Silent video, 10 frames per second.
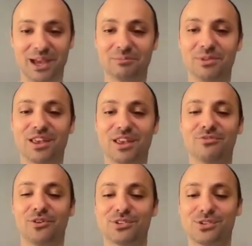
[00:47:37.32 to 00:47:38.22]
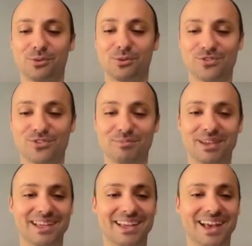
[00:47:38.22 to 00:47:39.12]
I'm looking forward to
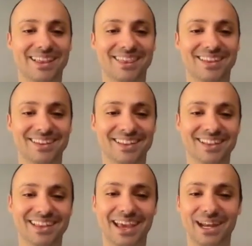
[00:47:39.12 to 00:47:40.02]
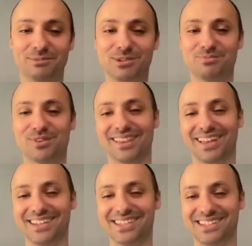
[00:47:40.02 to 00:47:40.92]
worshiping at the Cannabis
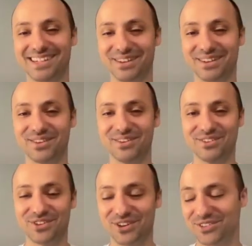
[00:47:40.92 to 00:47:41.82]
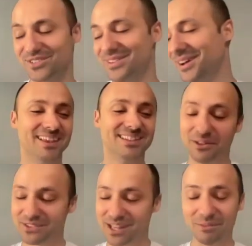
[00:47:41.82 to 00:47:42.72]
Licensing Church.
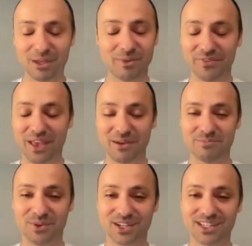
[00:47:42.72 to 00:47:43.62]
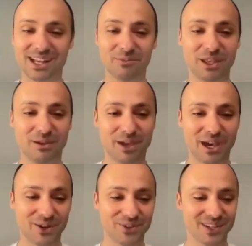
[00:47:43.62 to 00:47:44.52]
Tell me about that book. Tell me
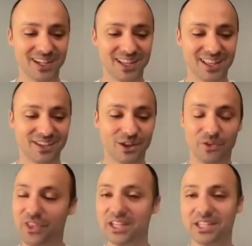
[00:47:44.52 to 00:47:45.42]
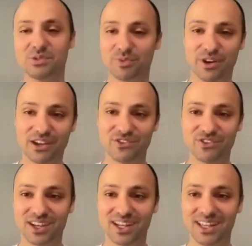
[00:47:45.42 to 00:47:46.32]
about, the
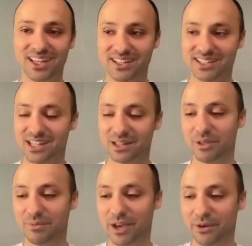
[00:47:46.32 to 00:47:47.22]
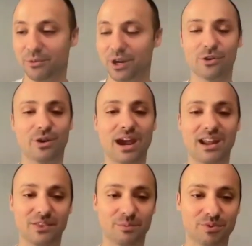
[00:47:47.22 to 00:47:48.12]
inspiration. Tell me about where you're
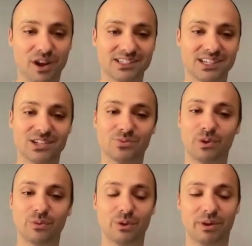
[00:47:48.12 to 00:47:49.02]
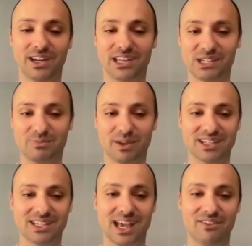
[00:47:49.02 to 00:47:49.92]
at in the process, when we might
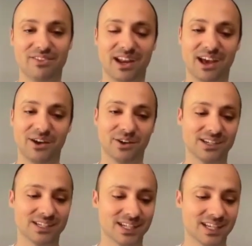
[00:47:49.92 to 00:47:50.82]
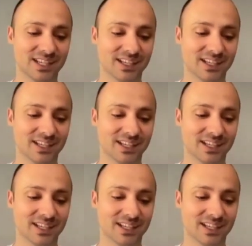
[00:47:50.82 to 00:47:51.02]
expect to have that out, because